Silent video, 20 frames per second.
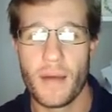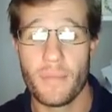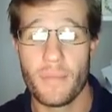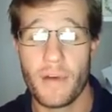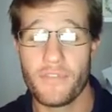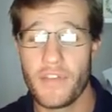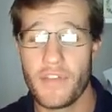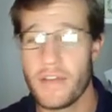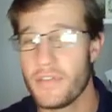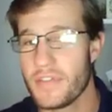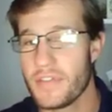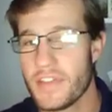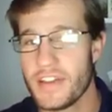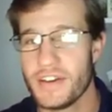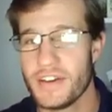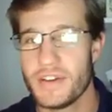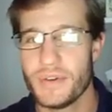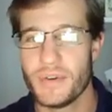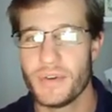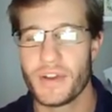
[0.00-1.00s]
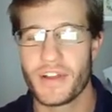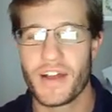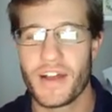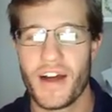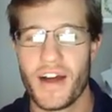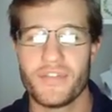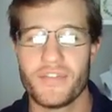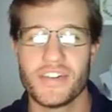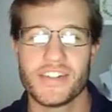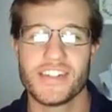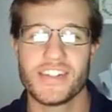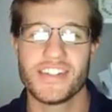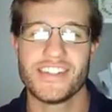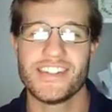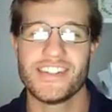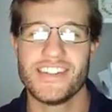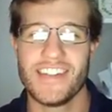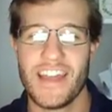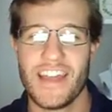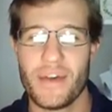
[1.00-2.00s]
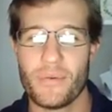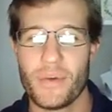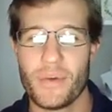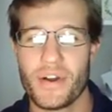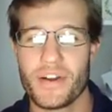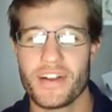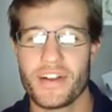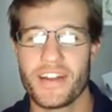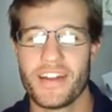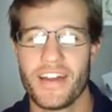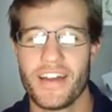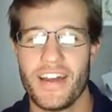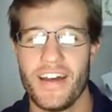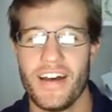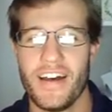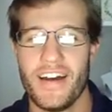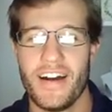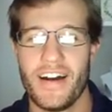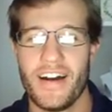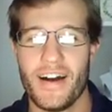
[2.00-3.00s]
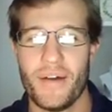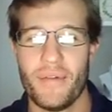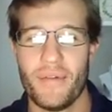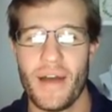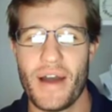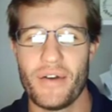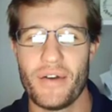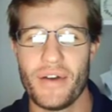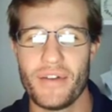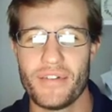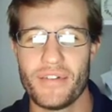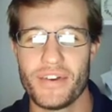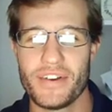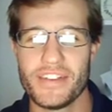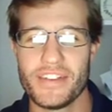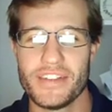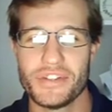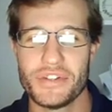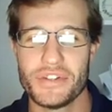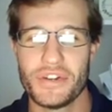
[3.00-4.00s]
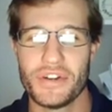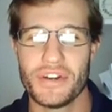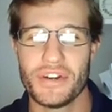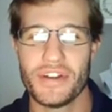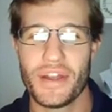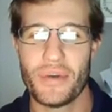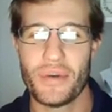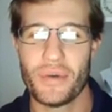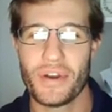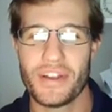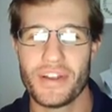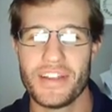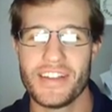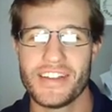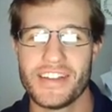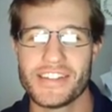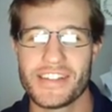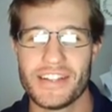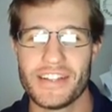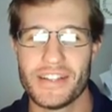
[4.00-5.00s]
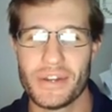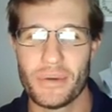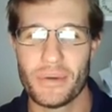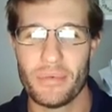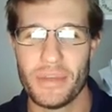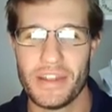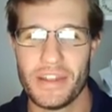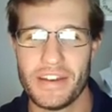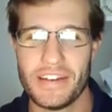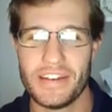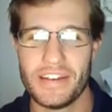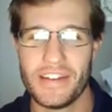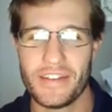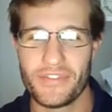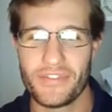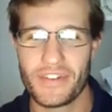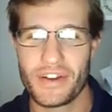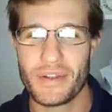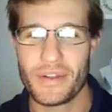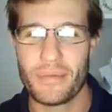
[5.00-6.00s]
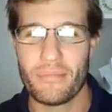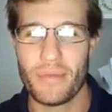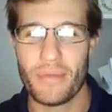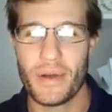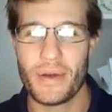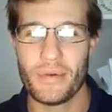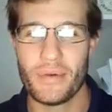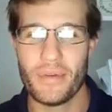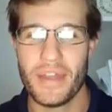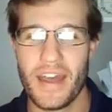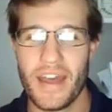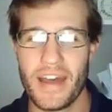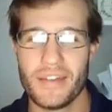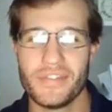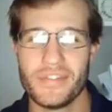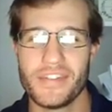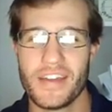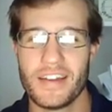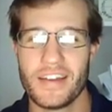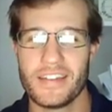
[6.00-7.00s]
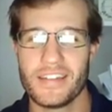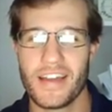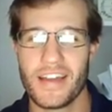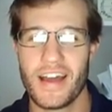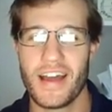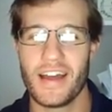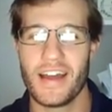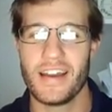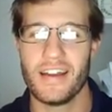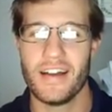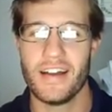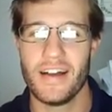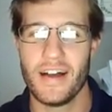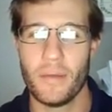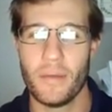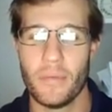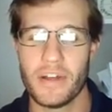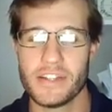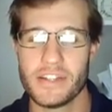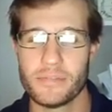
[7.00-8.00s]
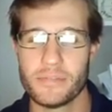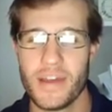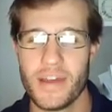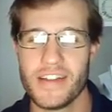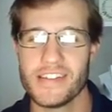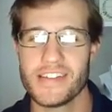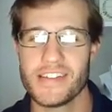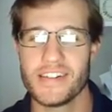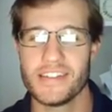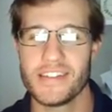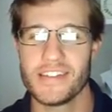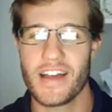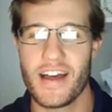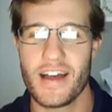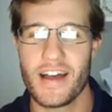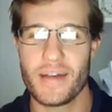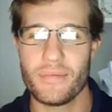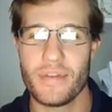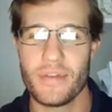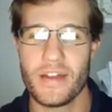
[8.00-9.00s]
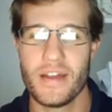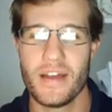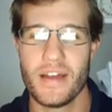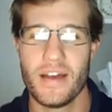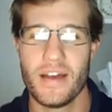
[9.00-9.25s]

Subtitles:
My favorite thing to do at a conference is network. However, this year networking is a little bit different, but we have set aside a space and a time.